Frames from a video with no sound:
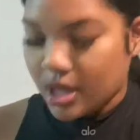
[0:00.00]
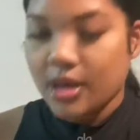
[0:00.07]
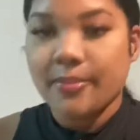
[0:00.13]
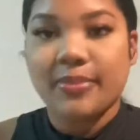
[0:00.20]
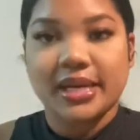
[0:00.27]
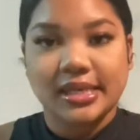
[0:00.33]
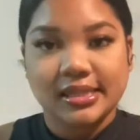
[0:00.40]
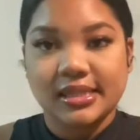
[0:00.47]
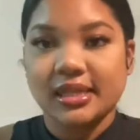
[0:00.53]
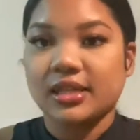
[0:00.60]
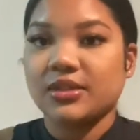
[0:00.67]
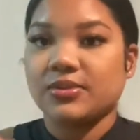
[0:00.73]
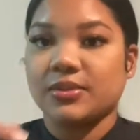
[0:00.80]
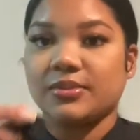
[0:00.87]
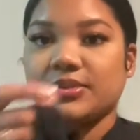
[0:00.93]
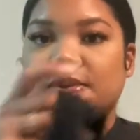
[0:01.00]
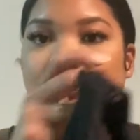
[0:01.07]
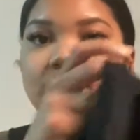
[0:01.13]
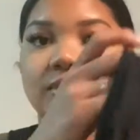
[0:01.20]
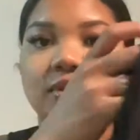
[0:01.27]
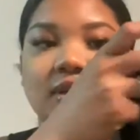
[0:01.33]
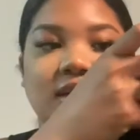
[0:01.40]
basic
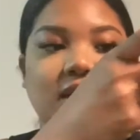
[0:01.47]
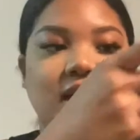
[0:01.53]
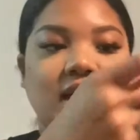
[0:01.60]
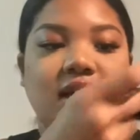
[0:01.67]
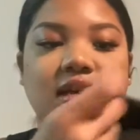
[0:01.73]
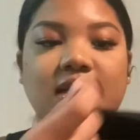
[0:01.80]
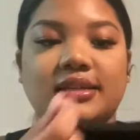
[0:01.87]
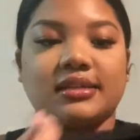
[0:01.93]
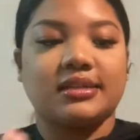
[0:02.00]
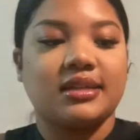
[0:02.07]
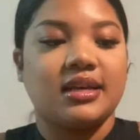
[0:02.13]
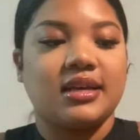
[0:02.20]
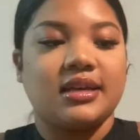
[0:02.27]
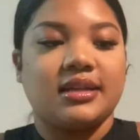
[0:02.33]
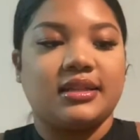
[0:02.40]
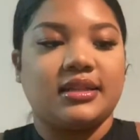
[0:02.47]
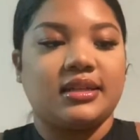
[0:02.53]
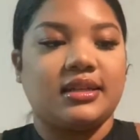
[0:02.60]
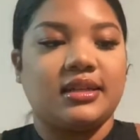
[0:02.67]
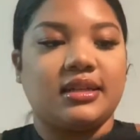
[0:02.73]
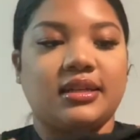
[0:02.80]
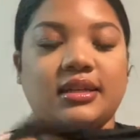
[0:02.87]
swimsuit. It has
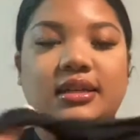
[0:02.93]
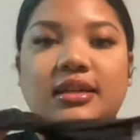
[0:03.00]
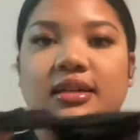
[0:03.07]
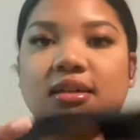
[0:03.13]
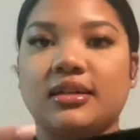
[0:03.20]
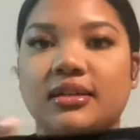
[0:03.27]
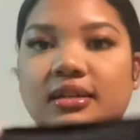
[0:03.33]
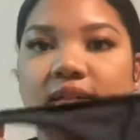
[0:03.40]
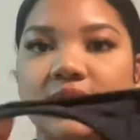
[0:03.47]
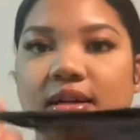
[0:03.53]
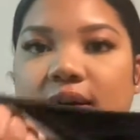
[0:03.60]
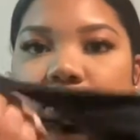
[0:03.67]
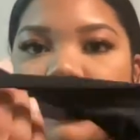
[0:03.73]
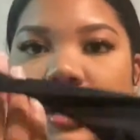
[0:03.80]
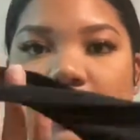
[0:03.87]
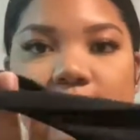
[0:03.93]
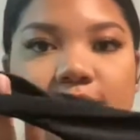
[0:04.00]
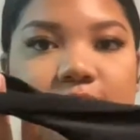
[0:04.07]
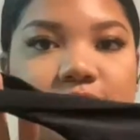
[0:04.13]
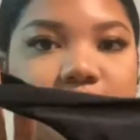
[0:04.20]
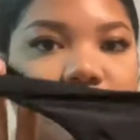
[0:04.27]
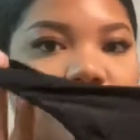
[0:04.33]
the
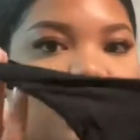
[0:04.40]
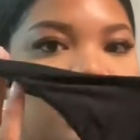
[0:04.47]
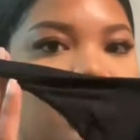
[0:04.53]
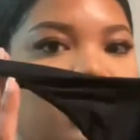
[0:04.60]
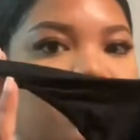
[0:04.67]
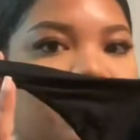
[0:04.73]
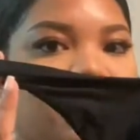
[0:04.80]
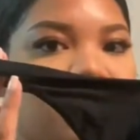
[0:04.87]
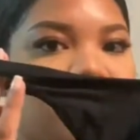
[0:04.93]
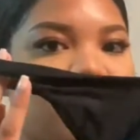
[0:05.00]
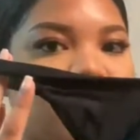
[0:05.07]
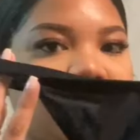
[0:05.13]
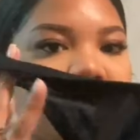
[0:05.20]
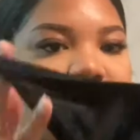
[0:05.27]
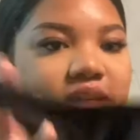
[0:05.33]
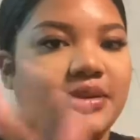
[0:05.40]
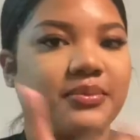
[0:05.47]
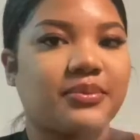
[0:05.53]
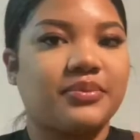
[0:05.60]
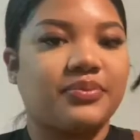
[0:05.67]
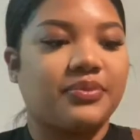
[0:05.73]
bottoms, which are a little bit cheeky,